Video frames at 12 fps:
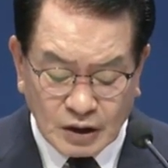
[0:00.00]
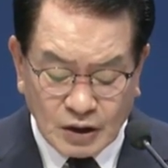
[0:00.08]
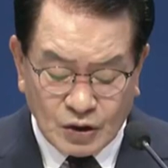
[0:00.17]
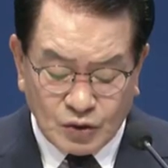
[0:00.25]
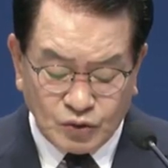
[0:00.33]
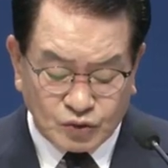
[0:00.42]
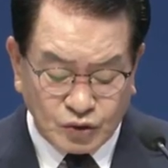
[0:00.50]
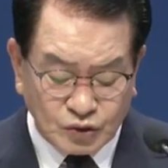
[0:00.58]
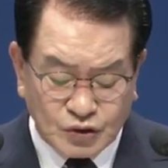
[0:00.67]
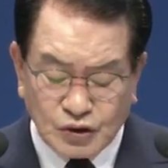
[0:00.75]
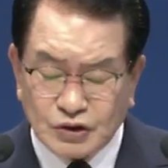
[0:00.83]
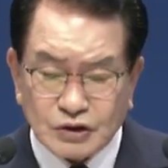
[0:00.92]
other books
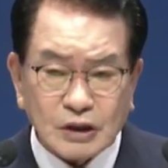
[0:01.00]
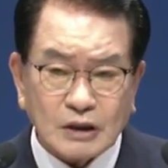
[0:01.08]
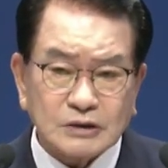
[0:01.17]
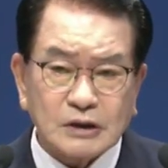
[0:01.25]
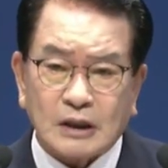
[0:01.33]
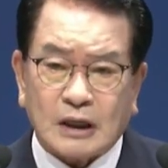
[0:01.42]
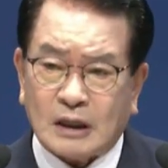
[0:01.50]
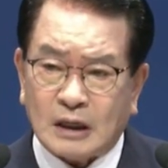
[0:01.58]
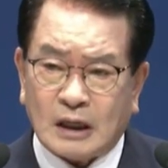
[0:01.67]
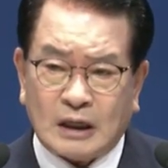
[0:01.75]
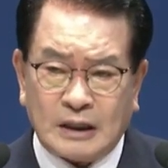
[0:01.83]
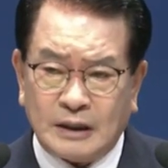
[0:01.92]
of the Bible,
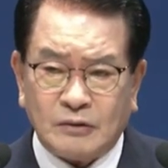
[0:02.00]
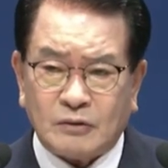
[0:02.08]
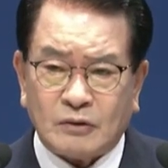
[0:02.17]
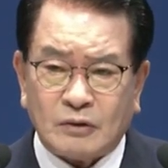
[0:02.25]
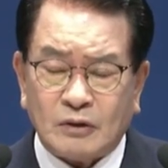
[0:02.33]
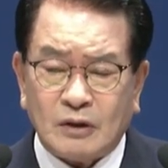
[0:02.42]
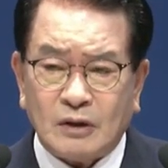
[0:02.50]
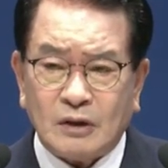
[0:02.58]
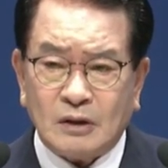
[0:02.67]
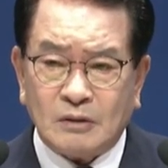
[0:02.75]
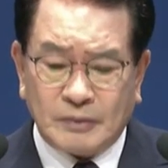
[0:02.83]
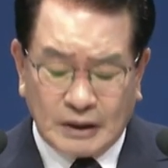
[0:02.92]

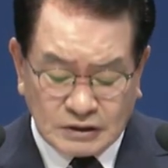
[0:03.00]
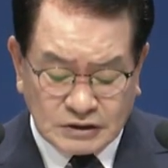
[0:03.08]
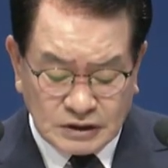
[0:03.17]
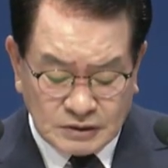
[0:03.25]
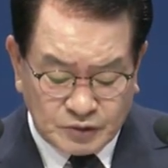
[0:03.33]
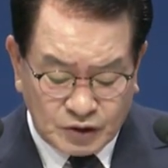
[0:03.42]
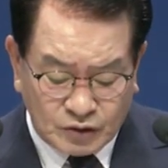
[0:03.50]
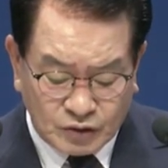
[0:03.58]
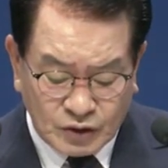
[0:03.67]
of the Gospel,